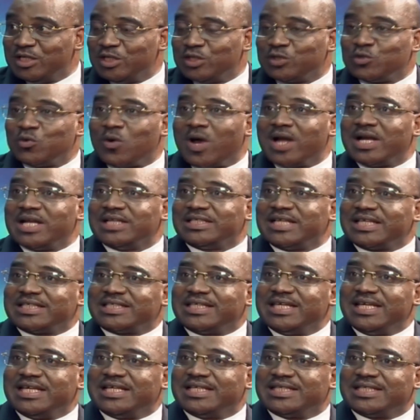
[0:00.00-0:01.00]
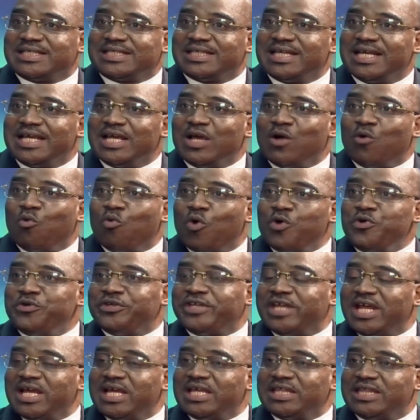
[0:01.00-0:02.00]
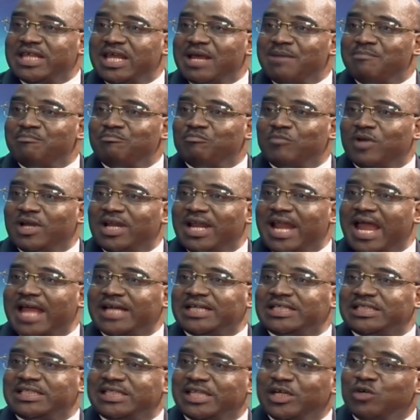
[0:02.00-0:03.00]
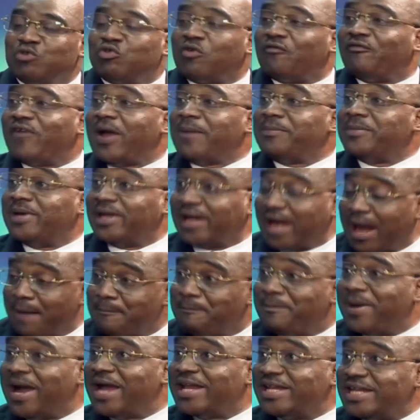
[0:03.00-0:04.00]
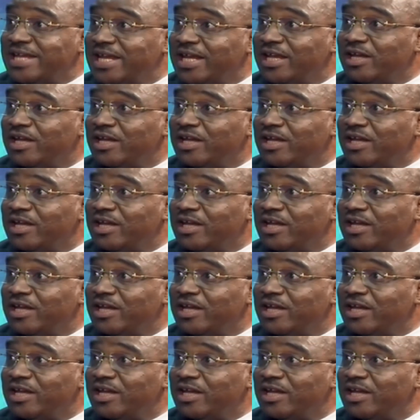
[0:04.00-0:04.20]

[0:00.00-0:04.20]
So analgesics, when you take them like 3 to 5 grams per day,